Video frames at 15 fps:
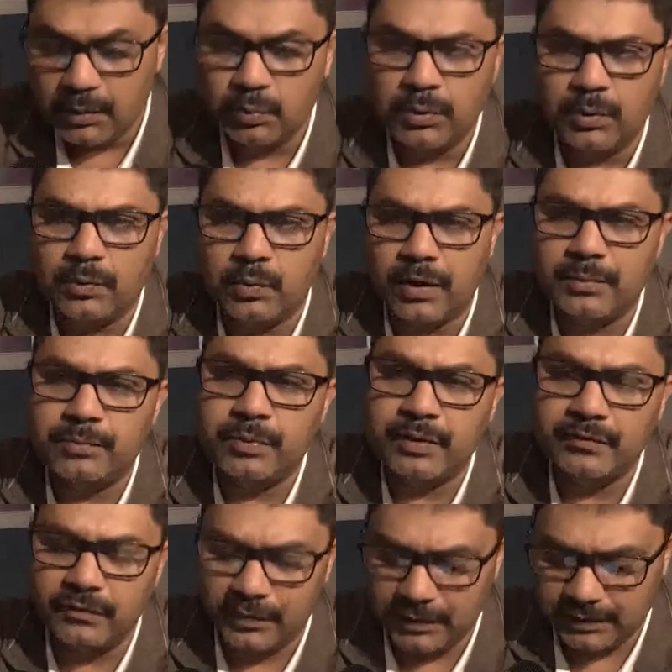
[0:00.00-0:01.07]
We were quite
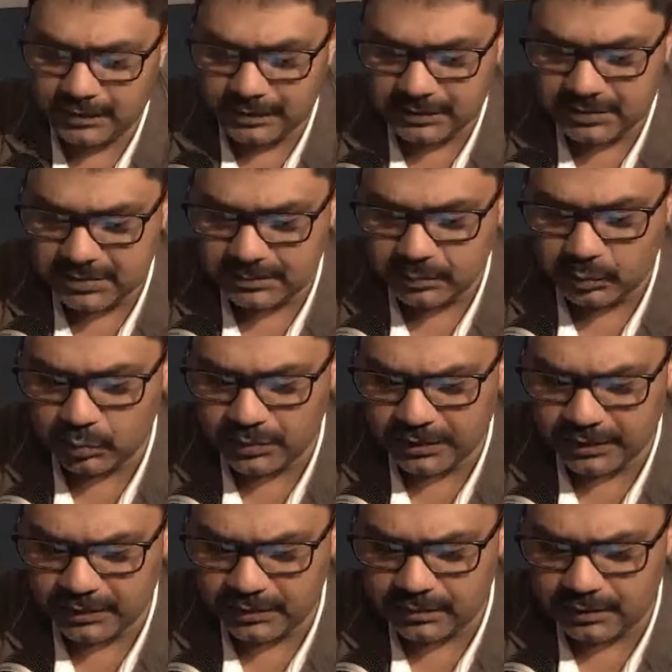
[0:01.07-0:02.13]
prevalent in
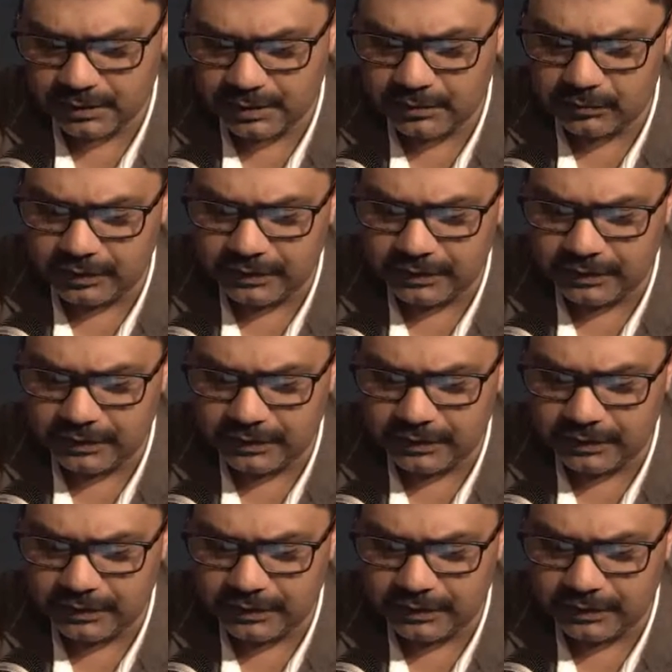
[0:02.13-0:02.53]
supporting the